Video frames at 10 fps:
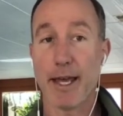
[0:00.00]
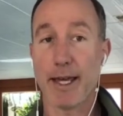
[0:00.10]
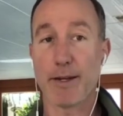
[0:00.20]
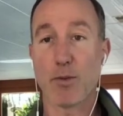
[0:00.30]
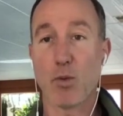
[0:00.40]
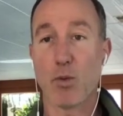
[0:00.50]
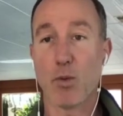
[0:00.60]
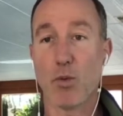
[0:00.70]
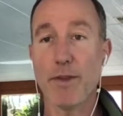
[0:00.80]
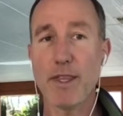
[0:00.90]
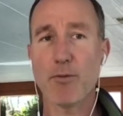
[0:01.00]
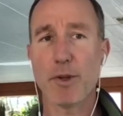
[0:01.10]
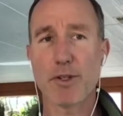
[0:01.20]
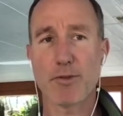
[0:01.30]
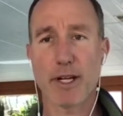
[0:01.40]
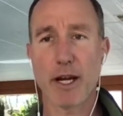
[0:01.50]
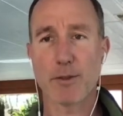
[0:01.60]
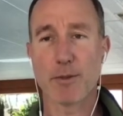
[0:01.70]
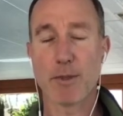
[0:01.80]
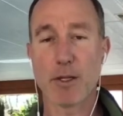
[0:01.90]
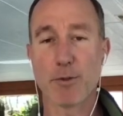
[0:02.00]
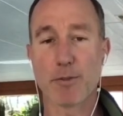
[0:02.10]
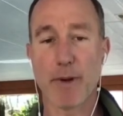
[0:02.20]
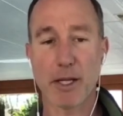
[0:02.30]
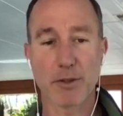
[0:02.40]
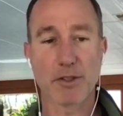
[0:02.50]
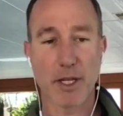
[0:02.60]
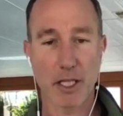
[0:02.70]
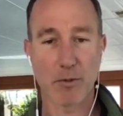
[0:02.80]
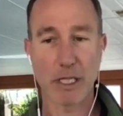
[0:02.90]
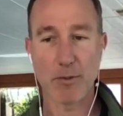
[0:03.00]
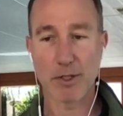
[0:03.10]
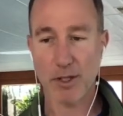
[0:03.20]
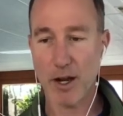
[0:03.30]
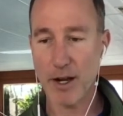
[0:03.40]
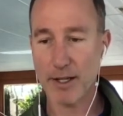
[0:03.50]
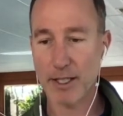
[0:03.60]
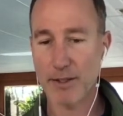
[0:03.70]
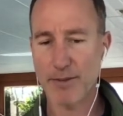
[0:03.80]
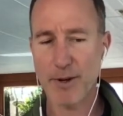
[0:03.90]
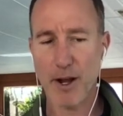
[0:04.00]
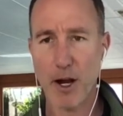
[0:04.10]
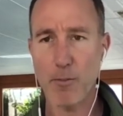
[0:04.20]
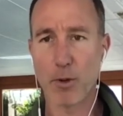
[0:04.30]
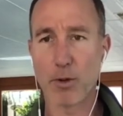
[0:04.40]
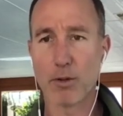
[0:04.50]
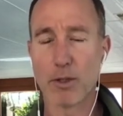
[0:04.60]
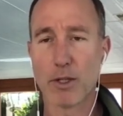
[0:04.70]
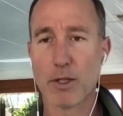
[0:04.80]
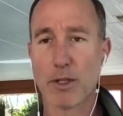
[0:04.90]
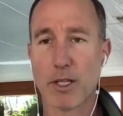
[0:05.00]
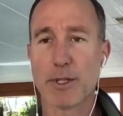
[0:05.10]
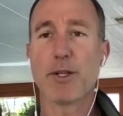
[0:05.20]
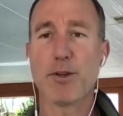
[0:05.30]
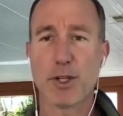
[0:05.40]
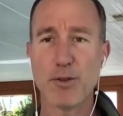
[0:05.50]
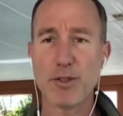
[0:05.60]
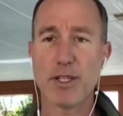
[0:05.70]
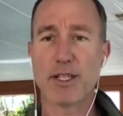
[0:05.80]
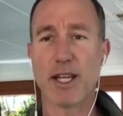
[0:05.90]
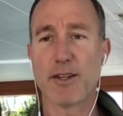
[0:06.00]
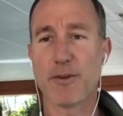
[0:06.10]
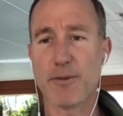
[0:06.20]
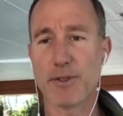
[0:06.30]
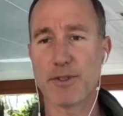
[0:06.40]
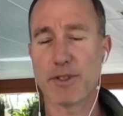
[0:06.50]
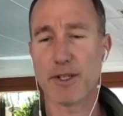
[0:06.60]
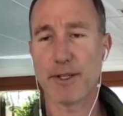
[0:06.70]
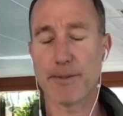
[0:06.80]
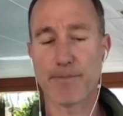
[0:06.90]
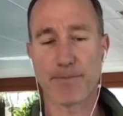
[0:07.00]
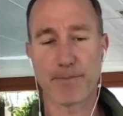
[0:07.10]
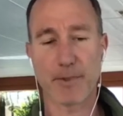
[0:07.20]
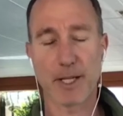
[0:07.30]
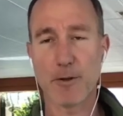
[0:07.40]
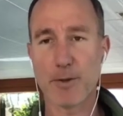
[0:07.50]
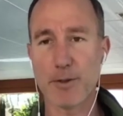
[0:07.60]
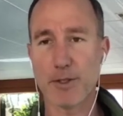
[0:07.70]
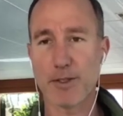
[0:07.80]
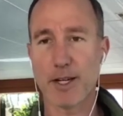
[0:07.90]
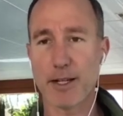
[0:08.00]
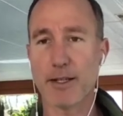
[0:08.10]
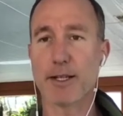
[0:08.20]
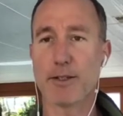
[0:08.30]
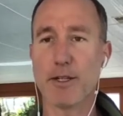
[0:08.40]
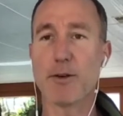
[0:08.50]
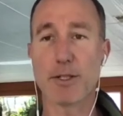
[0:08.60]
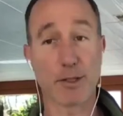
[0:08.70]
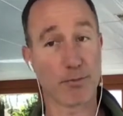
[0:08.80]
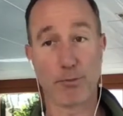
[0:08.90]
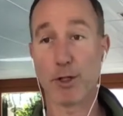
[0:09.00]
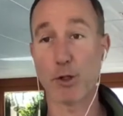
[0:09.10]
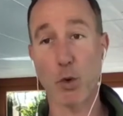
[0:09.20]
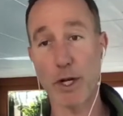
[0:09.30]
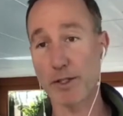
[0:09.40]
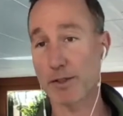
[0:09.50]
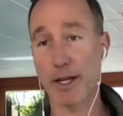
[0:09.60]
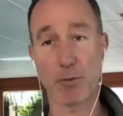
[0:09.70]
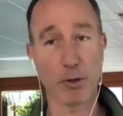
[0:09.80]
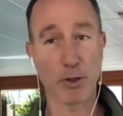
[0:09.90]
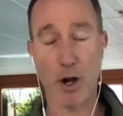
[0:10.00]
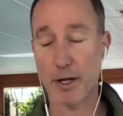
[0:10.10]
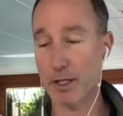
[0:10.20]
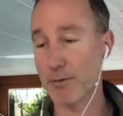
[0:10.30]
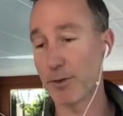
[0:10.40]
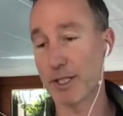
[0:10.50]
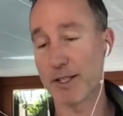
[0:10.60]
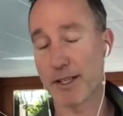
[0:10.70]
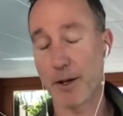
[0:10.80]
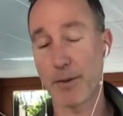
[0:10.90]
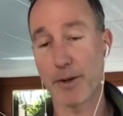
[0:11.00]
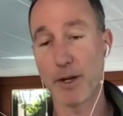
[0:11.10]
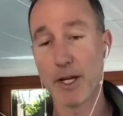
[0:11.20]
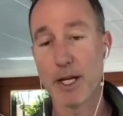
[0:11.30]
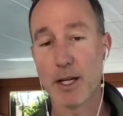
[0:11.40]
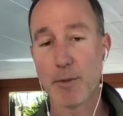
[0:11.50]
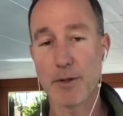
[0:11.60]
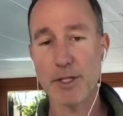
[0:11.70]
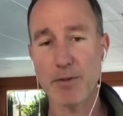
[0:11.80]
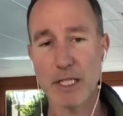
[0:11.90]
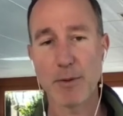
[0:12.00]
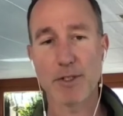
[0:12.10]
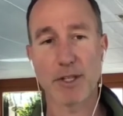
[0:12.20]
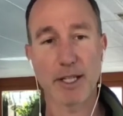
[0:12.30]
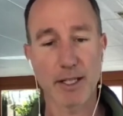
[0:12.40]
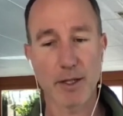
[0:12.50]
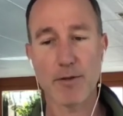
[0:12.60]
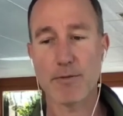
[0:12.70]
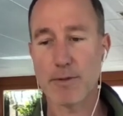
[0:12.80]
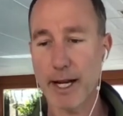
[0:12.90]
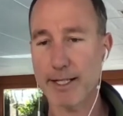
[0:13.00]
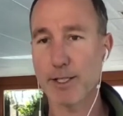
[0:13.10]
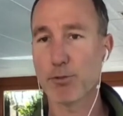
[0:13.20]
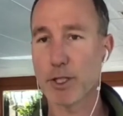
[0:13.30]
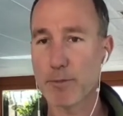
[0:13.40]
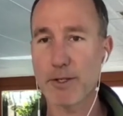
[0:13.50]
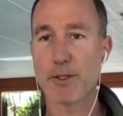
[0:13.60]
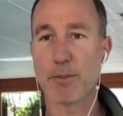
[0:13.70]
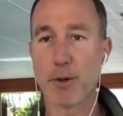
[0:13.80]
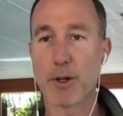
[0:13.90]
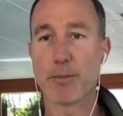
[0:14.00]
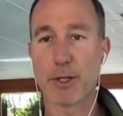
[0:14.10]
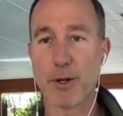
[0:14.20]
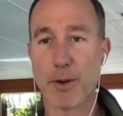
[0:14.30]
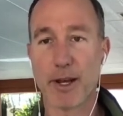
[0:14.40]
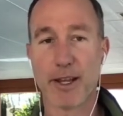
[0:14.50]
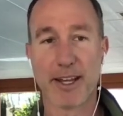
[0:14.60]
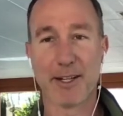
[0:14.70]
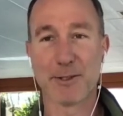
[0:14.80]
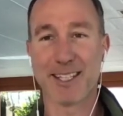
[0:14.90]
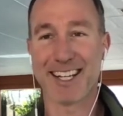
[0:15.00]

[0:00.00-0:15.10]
And one thing that really struck out to me was Michael Saylor, when he was talking, he's very humble. I mean, usually in different interviews, he's kind of like, you know, he's just really loquacious guy, really talkative, really gets out there. But in this one, he was like, you know, I just really missed the boat on Bitcoin. I